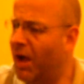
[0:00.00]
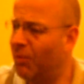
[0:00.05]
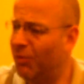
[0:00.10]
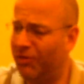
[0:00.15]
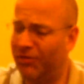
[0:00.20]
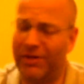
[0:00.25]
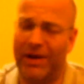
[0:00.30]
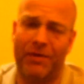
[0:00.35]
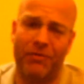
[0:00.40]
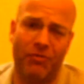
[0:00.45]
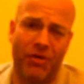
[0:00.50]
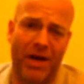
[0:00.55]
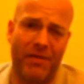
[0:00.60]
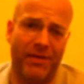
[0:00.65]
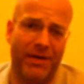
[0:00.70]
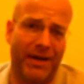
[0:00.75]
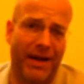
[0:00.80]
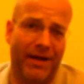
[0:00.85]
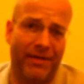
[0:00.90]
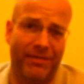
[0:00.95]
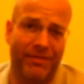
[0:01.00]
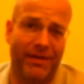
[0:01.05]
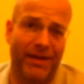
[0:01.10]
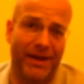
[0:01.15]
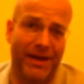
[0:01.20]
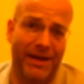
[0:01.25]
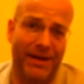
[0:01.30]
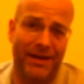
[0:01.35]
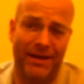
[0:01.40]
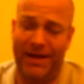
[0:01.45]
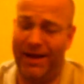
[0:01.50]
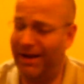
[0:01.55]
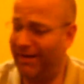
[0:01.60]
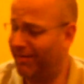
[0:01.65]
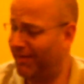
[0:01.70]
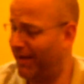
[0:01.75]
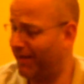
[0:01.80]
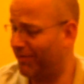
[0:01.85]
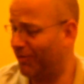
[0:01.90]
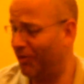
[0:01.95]
which sounds rather nasty and
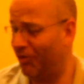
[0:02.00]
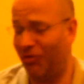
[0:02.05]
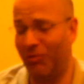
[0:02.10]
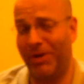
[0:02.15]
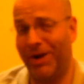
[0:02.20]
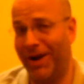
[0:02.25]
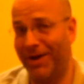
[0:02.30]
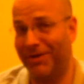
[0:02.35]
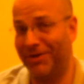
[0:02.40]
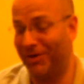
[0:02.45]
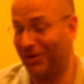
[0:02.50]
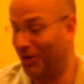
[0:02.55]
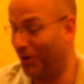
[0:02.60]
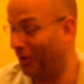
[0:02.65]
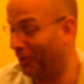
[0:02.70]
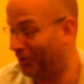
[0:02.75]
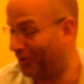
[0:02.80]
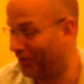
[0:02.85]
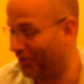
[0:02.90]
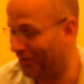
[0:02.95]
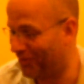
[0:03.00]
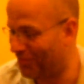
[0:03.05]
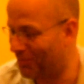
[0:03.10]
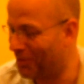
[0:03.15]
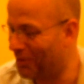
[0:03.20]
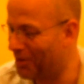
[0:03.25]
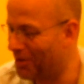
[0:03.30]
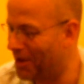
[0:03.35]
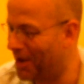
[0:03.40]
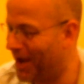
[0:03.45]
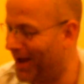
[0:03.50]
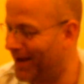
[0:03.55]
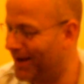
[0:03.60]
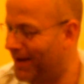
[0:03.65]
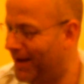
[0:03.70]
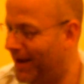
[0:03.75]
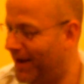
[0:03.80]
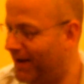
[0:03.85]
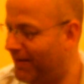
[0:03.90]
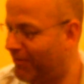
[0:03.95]
sounds like you should be going to the doctors, but
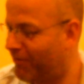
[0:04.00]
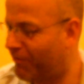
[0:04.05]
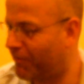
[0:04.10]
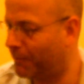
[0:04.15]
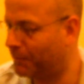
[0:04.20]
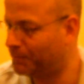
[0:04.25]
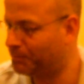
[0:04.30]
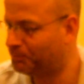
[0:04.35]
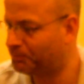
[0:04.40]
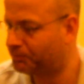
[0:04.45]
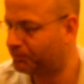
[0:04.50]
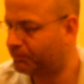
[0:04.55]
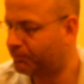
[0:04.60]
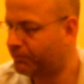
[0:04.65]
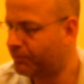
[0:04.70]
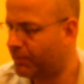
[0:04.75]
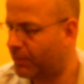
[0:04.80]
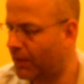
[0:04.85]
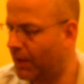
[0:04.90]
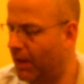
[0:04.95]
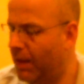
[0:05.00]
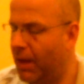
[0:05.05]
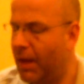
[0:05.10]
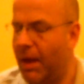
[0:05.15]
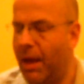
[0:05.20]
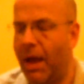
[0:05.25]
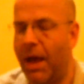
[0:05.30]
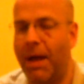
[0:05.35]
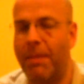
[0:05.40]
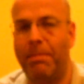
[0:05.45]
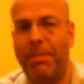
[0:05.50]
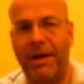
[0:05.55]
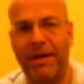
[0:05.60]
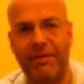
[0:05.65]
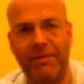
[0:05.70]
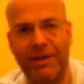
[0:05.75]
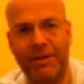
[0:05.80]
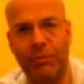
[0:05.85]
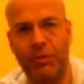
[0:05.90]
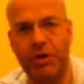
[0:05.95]
it's
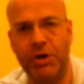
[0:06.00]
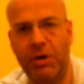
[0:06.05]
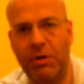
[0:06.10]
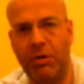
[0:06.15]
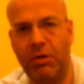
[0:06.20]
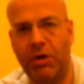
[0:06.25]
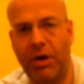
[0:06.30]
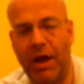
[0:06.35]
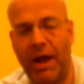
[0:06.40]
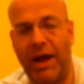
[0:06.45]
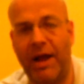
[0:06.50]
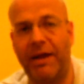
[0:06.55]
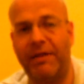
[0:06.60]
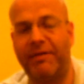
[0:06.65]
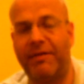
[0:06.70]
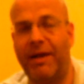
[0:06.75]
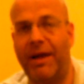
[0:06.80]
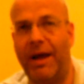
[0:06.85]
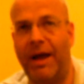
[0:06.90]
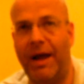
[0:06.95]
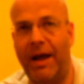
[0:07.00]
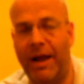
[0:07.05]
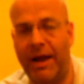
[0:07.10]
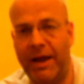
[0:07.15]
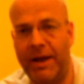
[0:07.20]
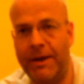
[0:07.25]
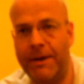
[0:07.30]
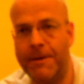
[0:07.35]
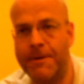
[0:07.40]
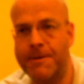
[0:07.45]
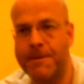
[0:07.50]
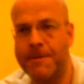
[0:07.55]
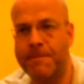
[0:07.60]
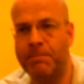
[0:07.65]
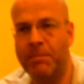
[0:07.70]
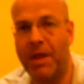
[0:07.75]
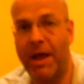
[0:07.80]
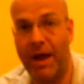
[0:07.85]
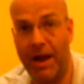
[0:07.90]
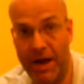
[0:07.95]
basically when you look at
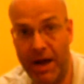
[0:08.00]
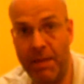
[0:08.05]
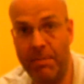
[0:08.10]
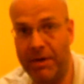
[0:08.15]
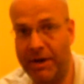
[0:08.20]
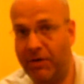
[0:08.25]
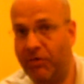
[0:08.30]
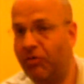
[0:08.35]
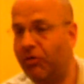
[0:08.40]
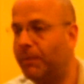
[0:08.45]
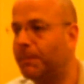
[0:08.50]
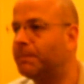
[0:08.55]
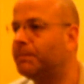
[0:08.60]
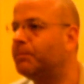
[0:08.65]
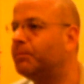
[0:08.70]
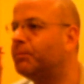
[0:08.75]
an image,